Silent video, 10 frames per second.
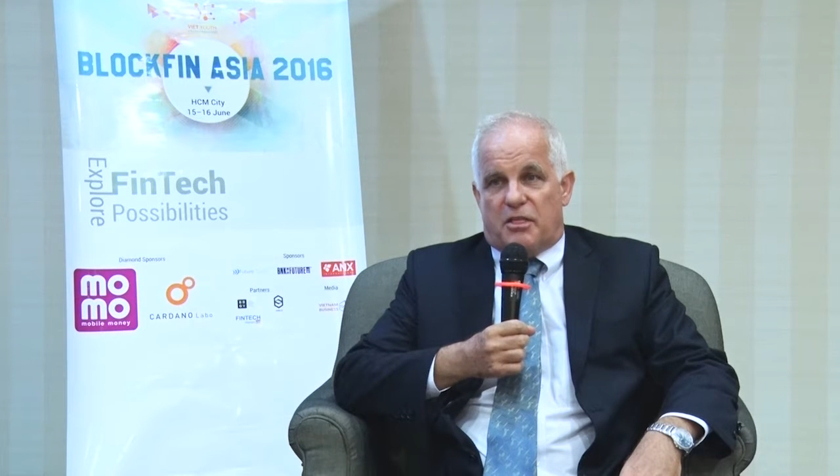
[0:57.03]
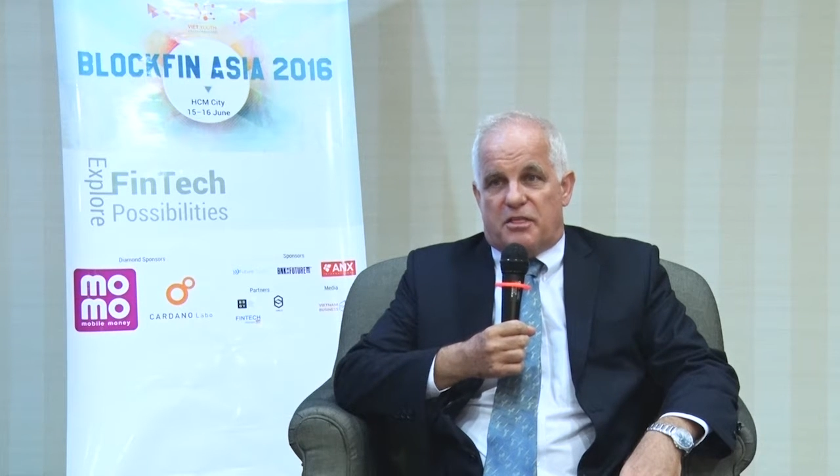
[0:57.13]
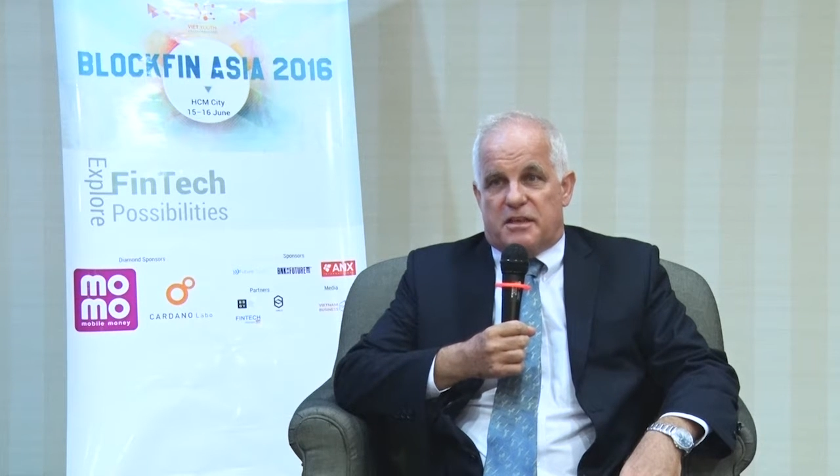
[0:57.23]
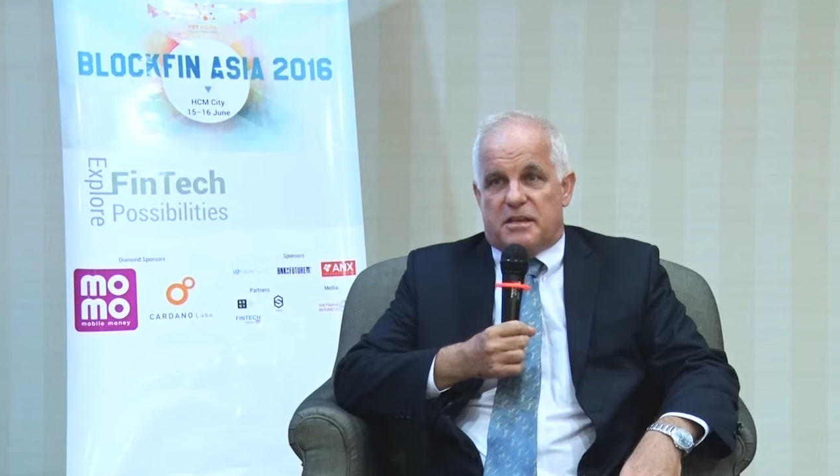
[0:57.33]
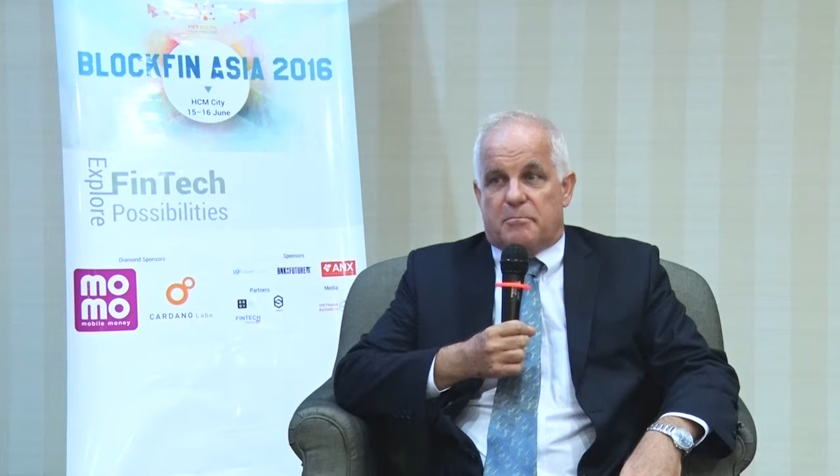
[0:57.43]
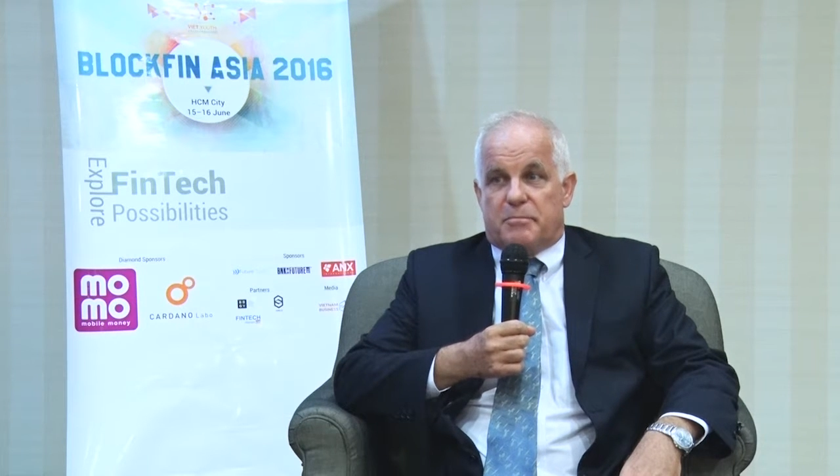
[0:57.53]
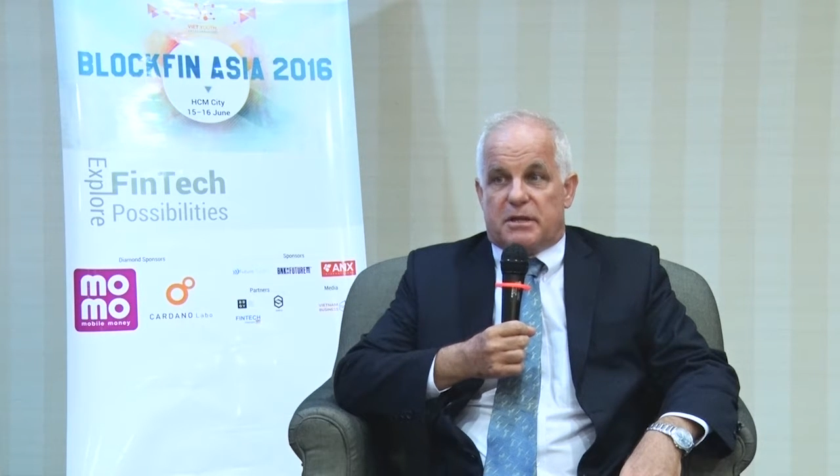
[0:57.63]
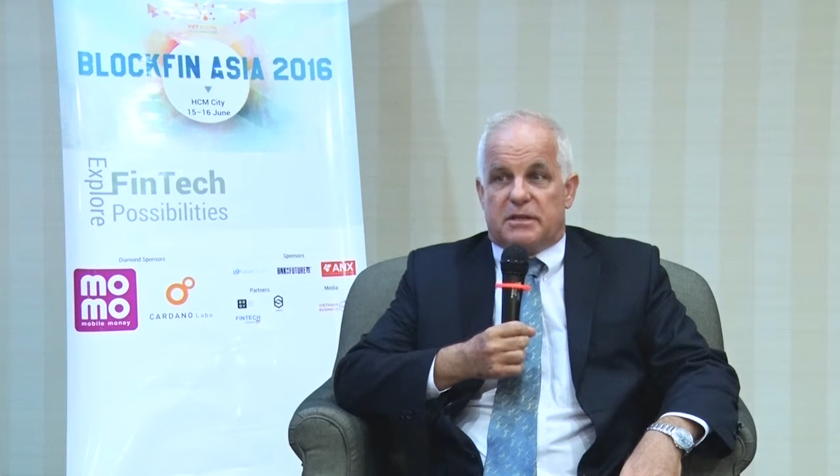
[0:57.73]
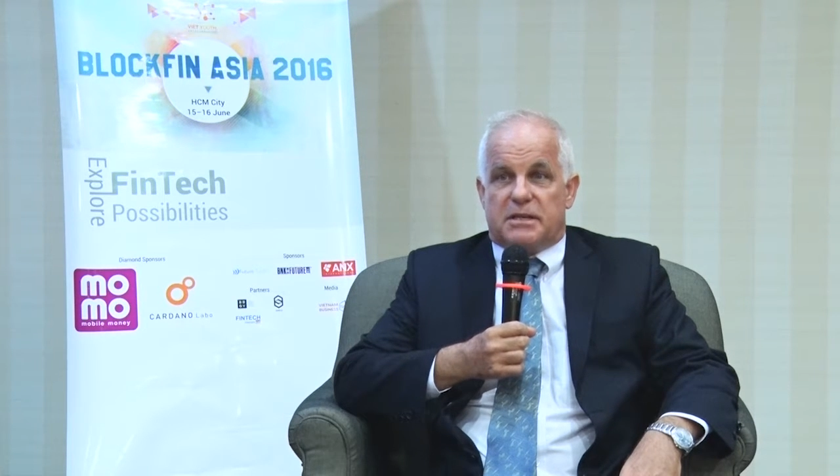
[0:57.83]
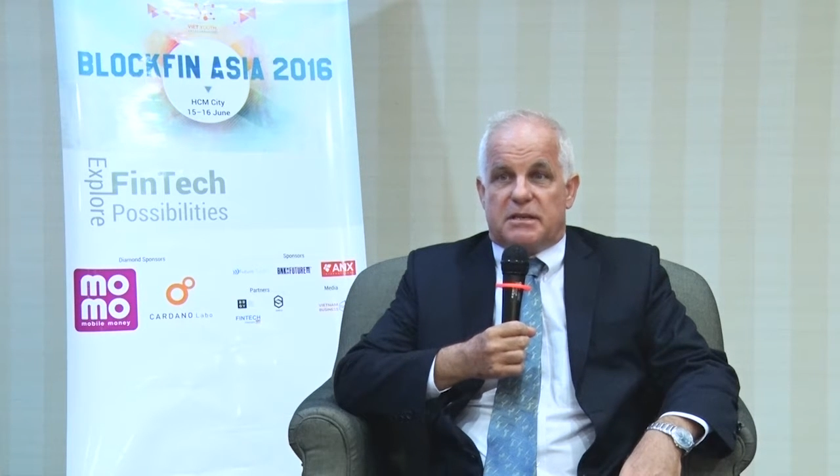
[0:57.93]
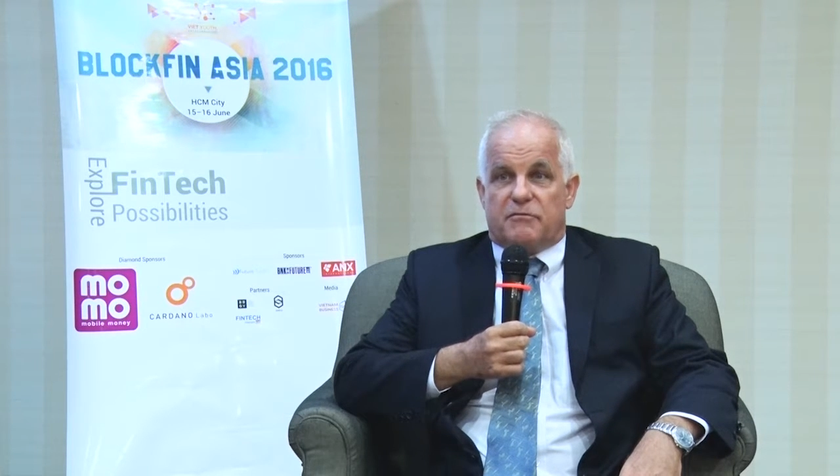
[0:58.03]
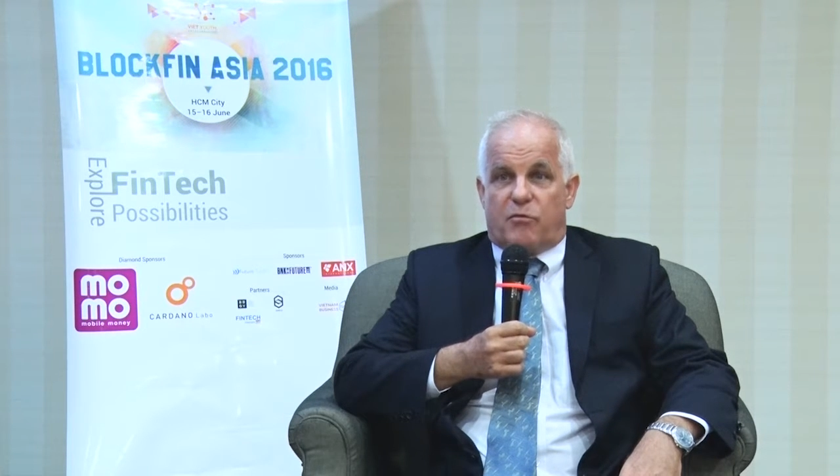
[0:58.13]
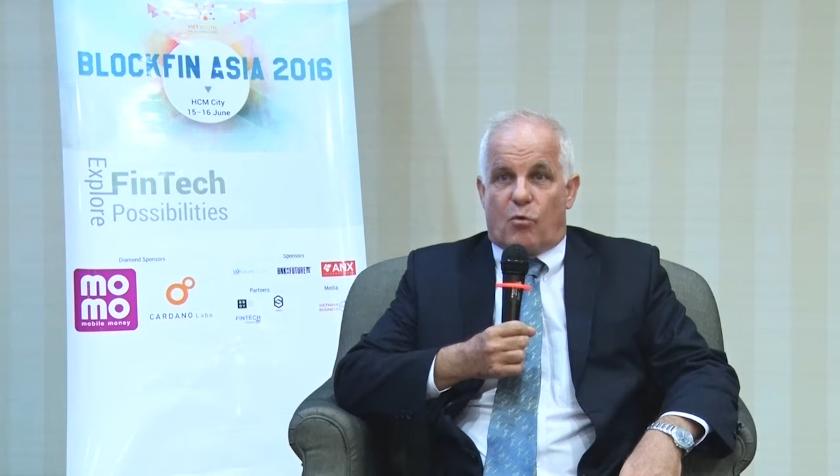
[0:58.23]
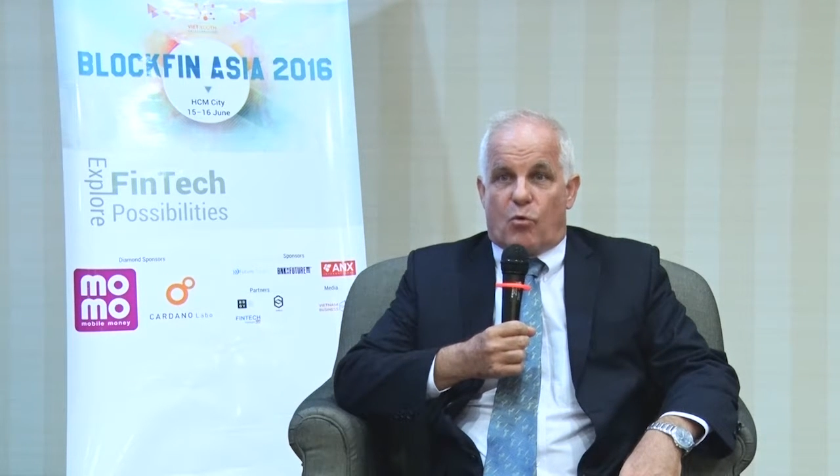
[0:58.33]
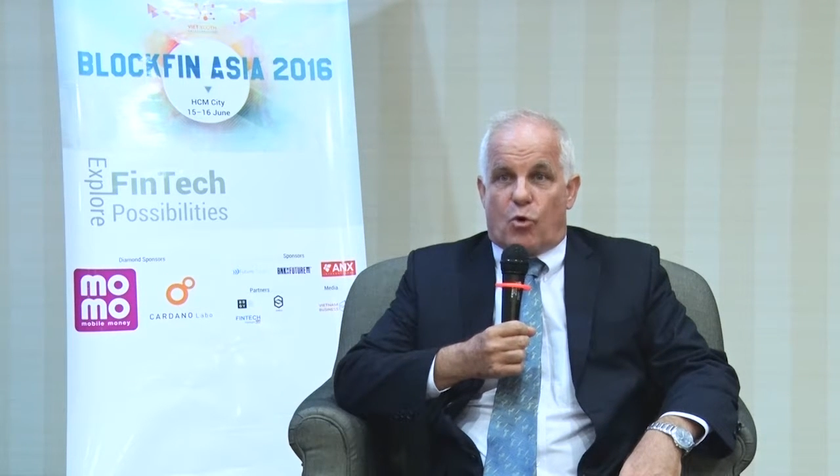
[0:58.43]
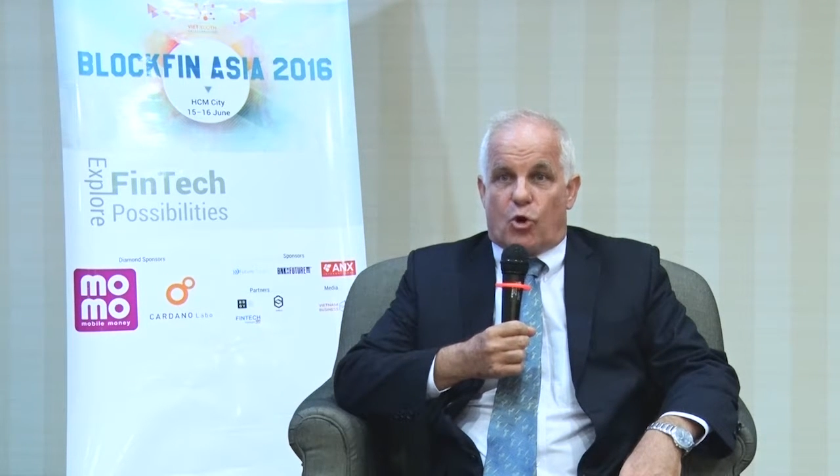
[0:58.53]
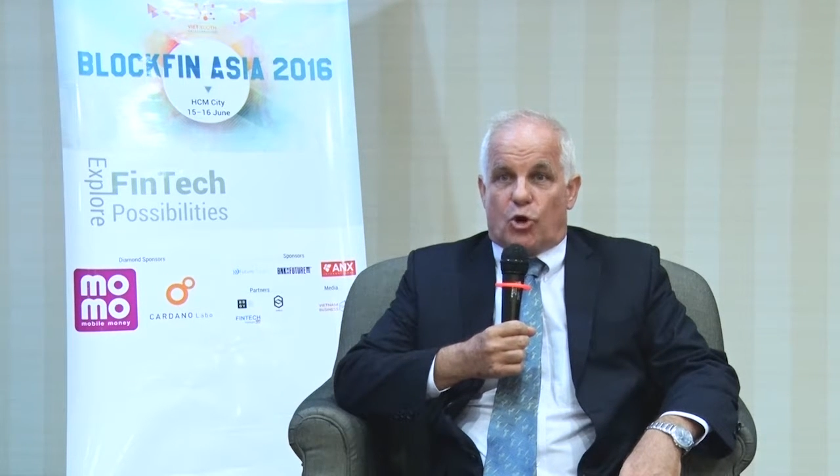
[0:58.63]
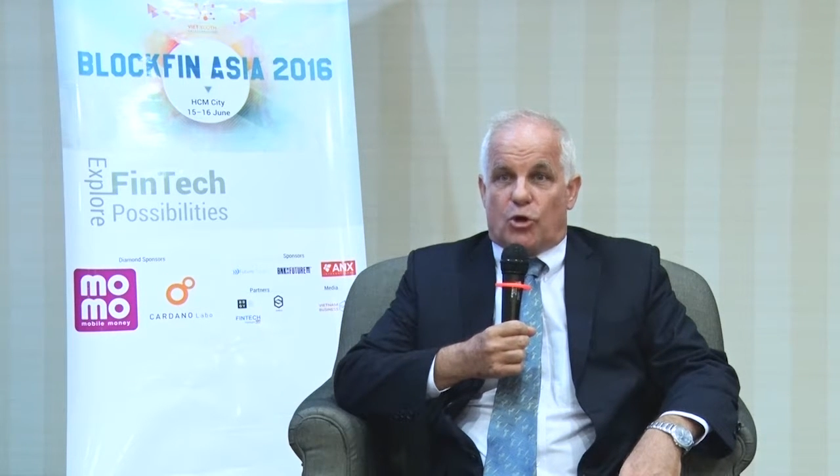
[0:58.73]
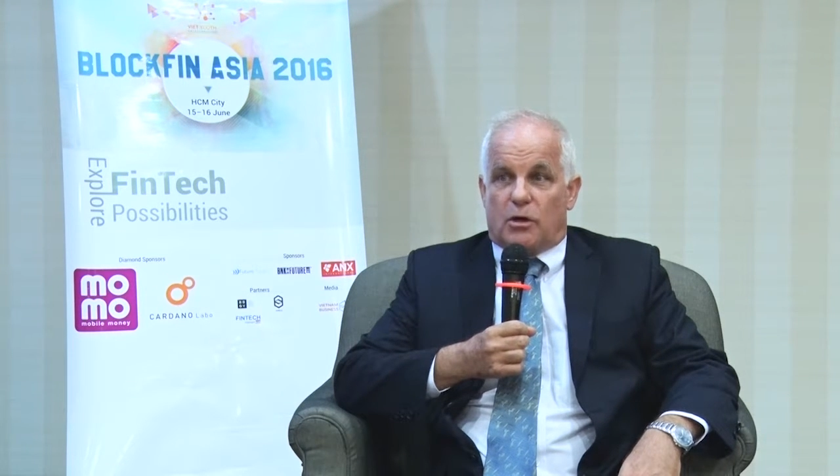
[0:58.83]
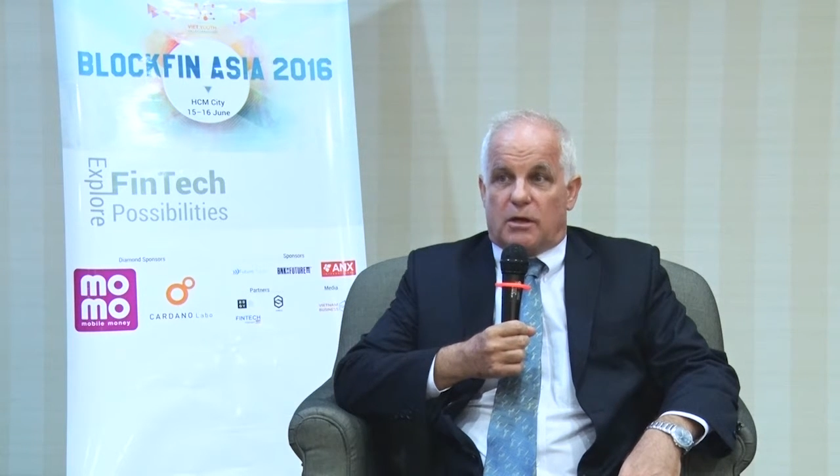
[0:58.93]
The ability
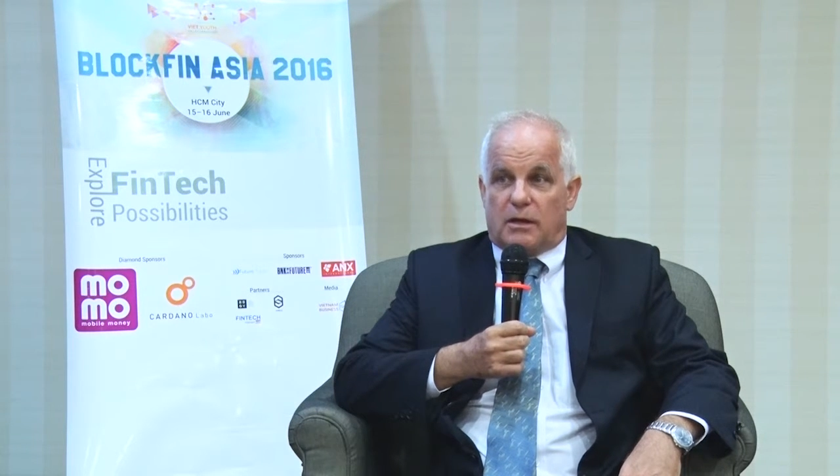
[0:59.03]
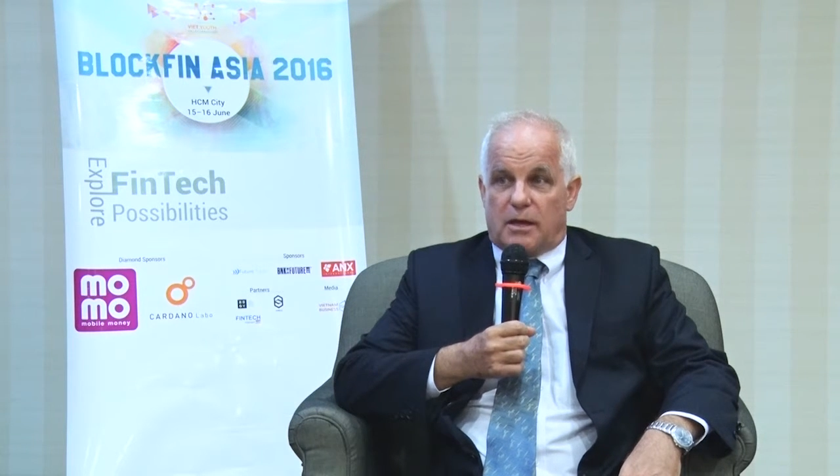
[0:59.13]
for